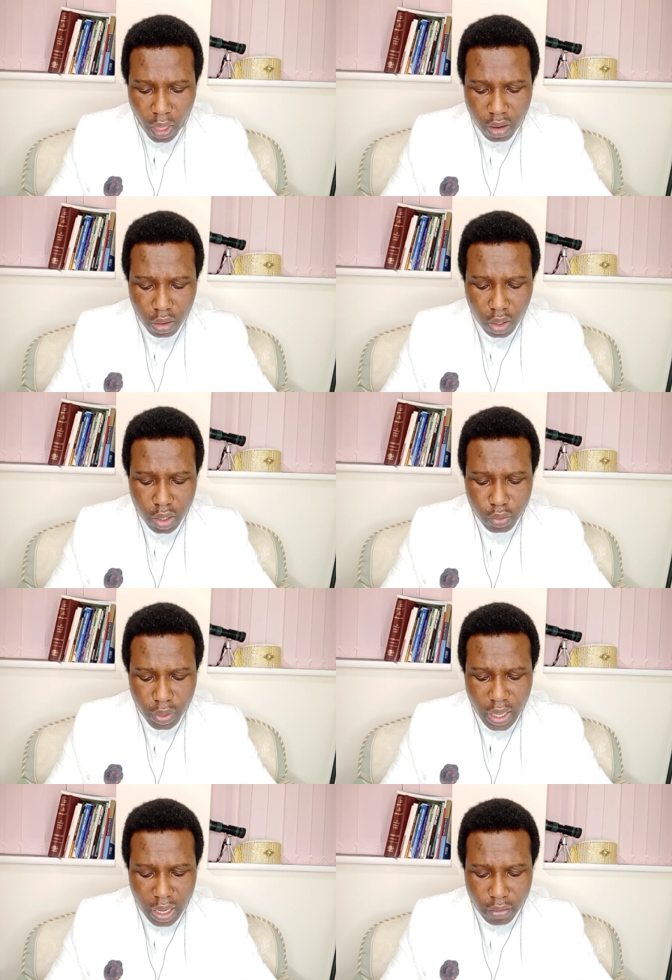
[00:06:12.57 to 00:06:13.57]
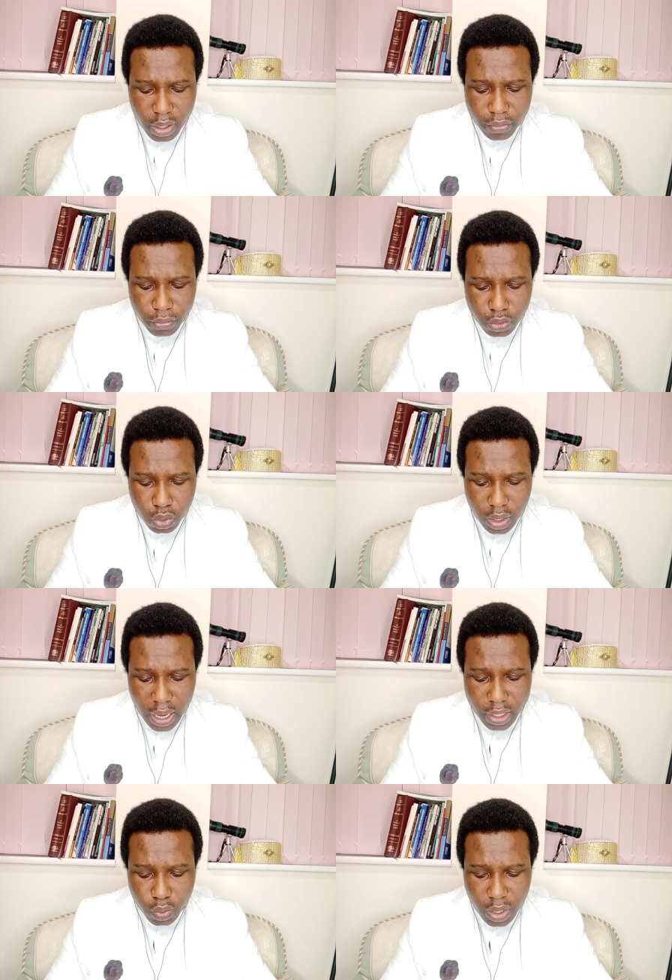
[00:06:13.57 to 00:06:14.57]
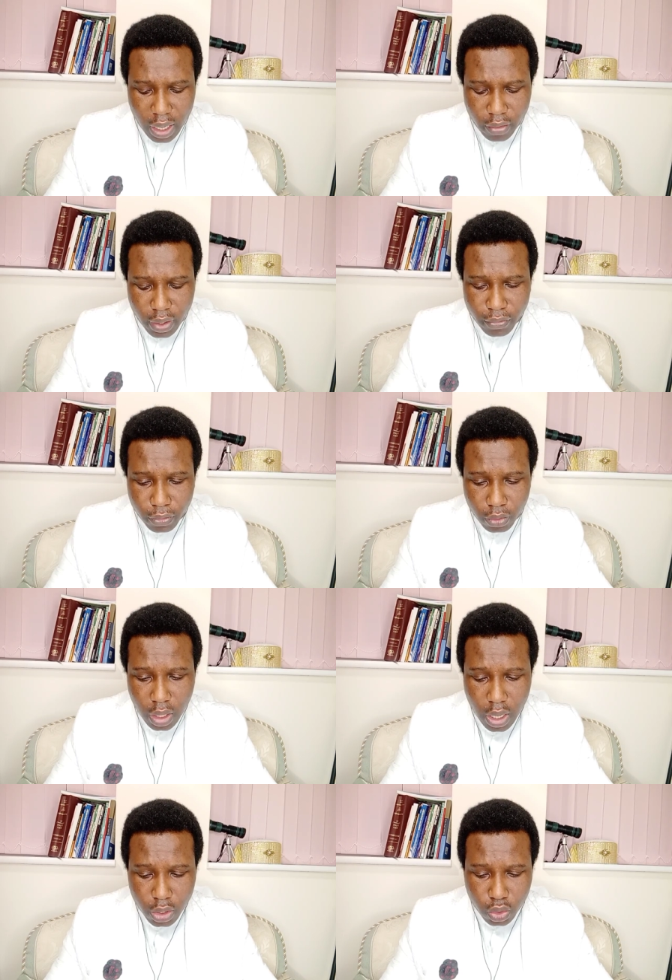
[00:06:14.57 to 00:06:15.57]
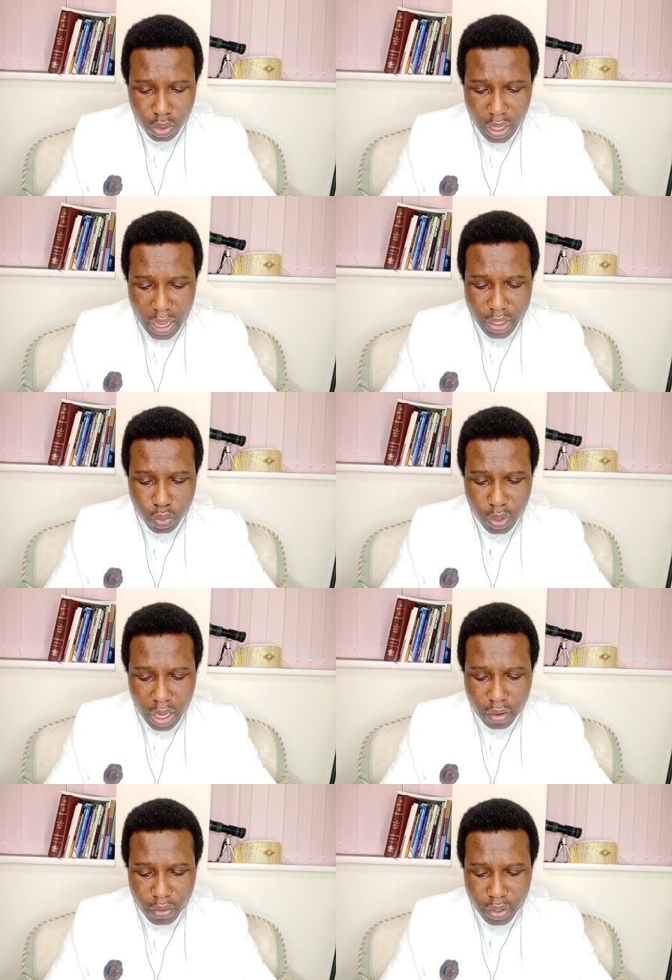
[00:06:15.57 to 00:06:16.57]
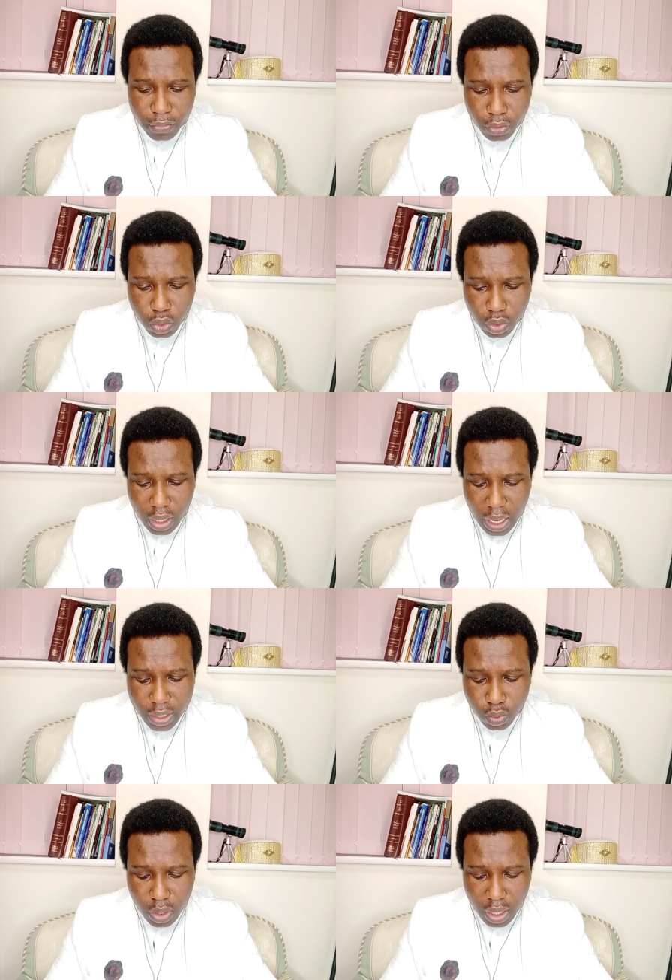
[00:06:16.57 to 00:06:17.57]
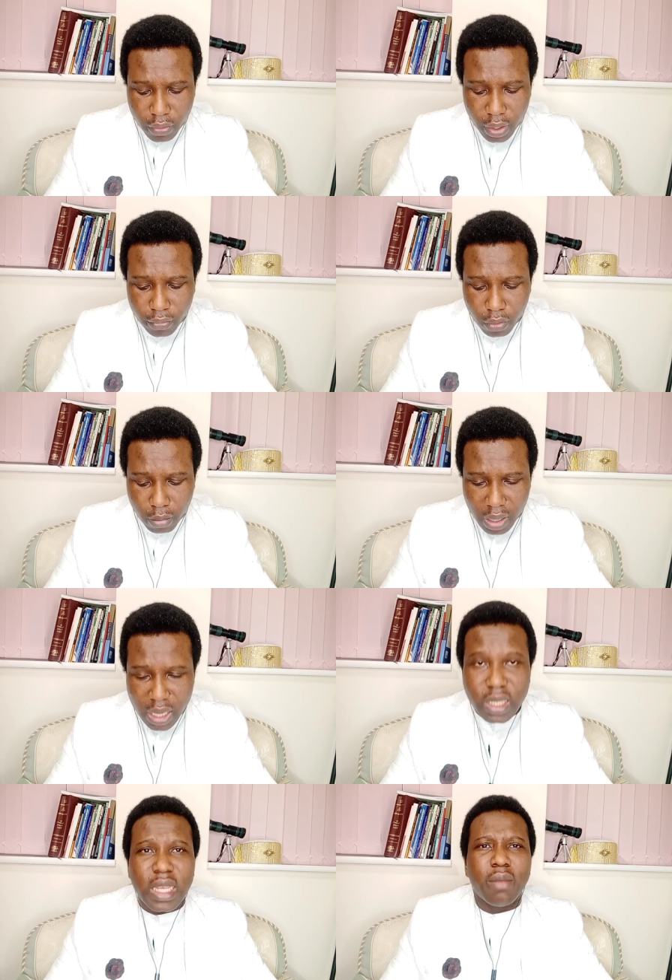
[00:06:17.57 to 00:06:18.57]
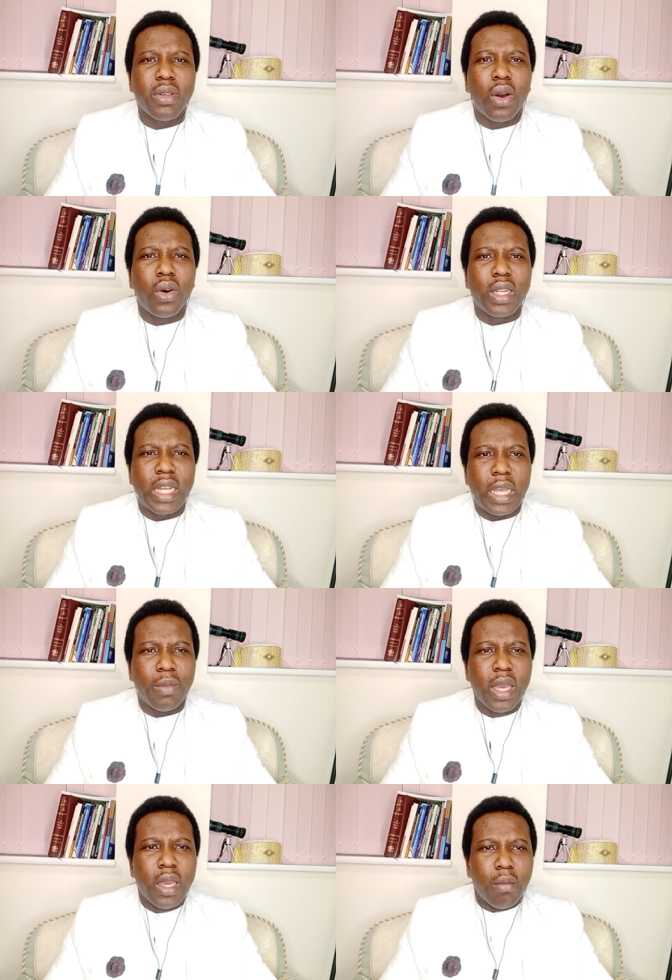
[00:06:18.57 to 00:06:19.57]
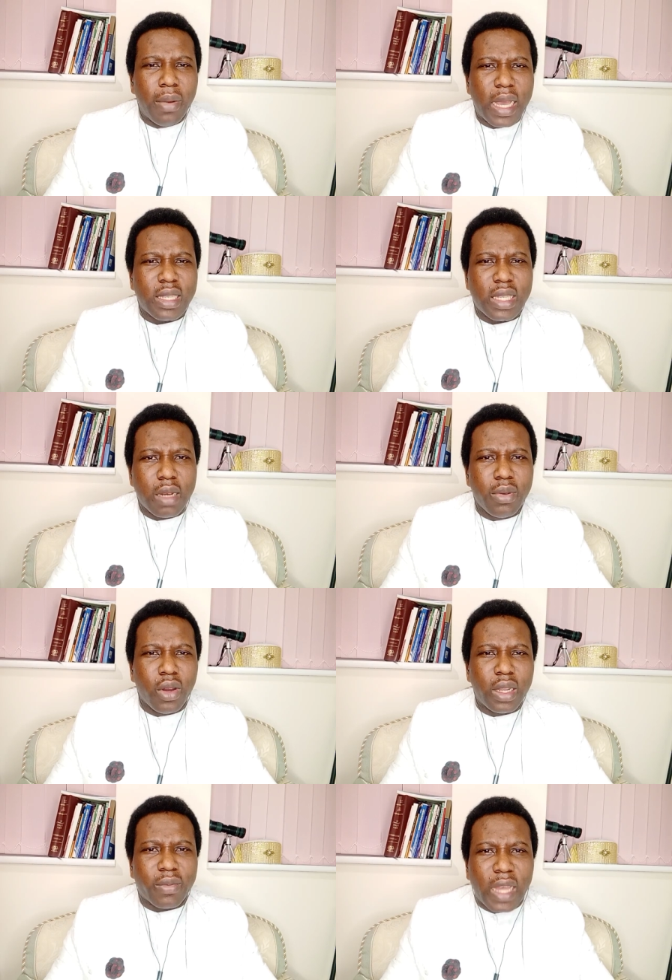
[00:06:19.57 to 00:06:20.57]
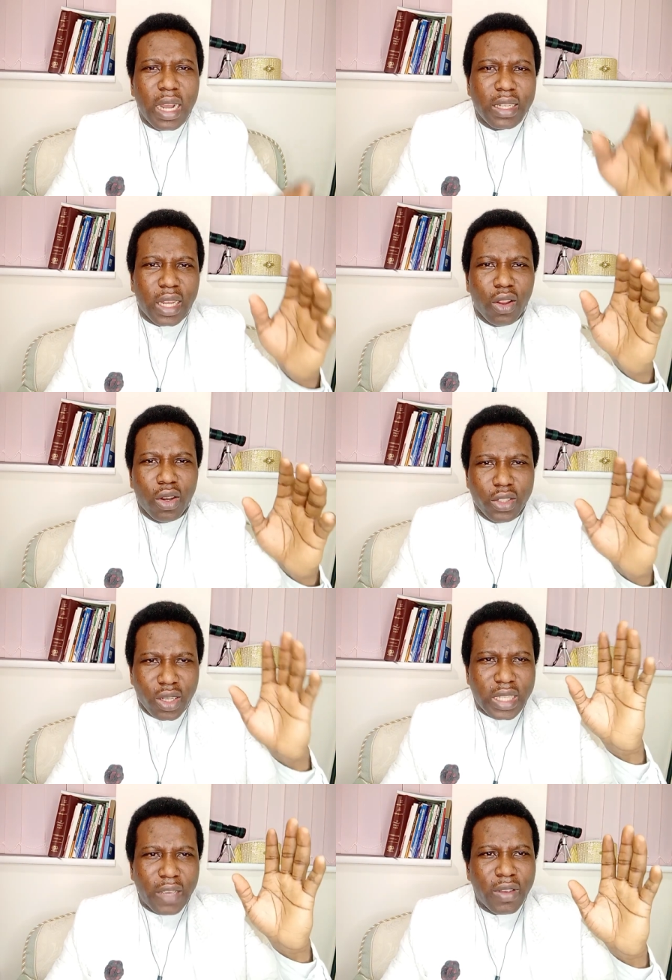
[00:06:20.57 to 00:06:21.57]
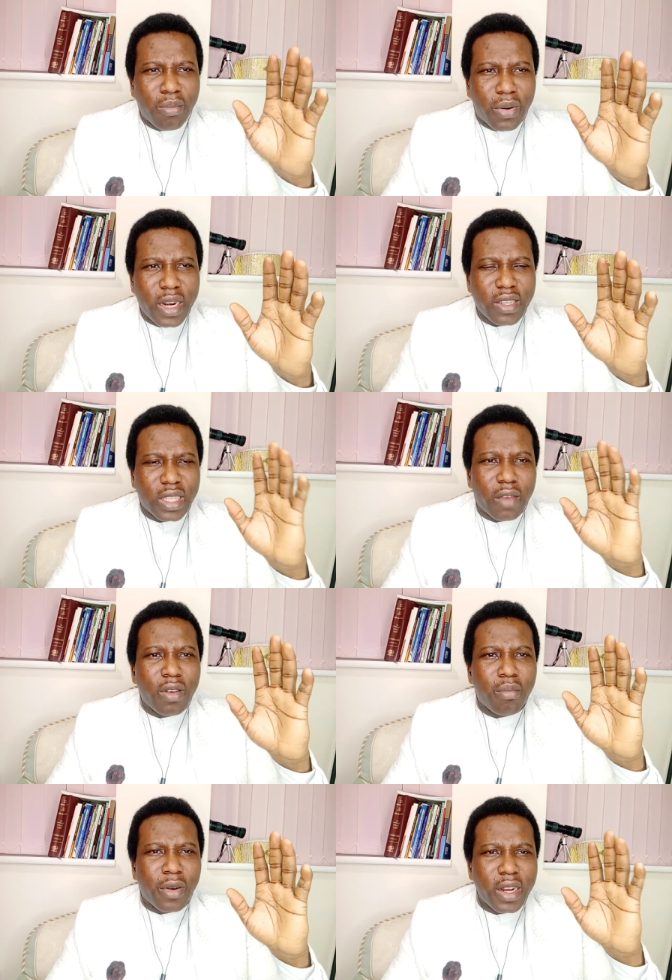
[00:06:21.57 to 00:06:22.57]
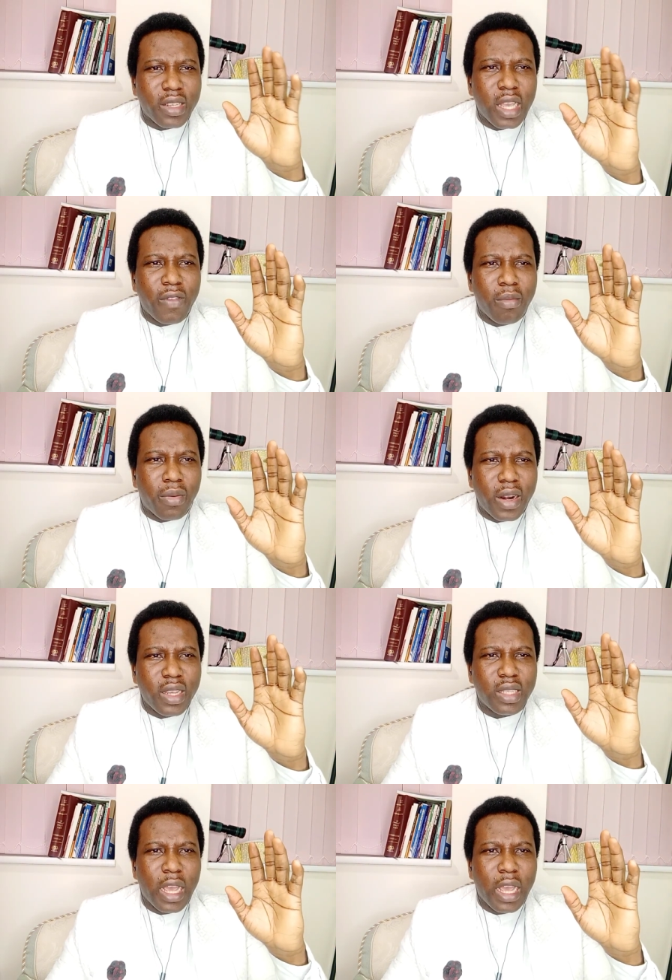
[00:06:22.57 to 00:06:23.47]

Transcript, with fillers: Lord, we are grateful. Tonight we are grateful. Tonight we are grateful. Tonight we are grateful. Blessed be your holy name. Blessed be your name. Thank the Lord. Just give him praise. Give him praise. Give him praise.